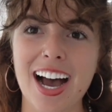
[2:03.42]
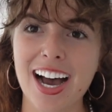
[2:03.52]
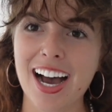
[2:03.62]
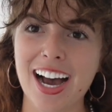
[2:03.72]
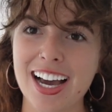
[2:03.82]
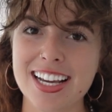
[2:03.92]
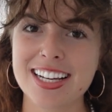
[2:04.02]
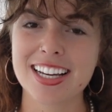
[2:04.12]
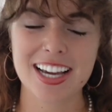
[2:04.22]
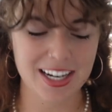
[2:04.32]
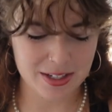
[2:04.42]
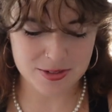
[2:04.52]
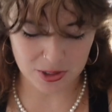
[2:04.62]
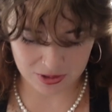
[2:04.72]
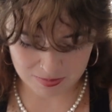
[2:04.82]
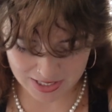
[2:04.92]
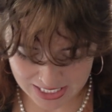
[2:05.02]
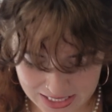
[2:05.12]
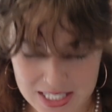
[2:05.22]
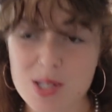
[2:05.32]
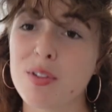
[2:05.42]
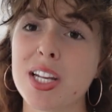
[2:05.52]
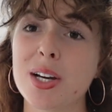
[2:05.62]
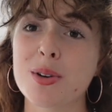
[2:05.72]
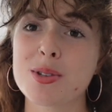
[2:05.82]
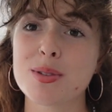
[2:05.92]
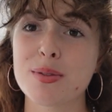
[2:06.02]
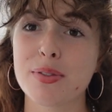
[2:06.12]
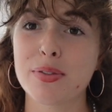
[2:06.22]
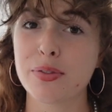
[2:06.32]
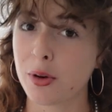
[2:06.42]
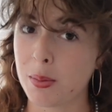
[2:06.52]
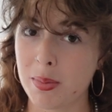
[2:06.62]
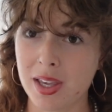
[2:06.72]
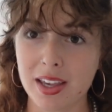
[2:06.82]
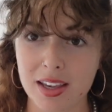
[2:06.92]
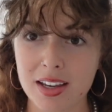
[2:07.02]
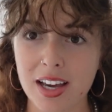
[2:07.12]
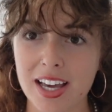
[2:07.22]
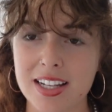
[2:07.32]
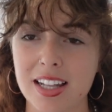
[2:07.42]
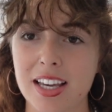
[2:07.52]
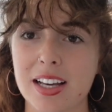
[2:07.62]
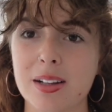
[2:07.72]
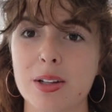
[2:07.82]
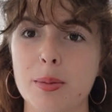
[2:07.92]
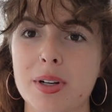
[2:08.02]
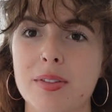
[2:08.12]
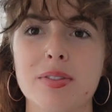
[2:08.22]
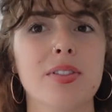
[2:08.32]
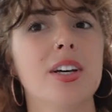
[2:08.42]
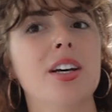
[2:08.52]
I kind of started making these videos for me and like a little bit of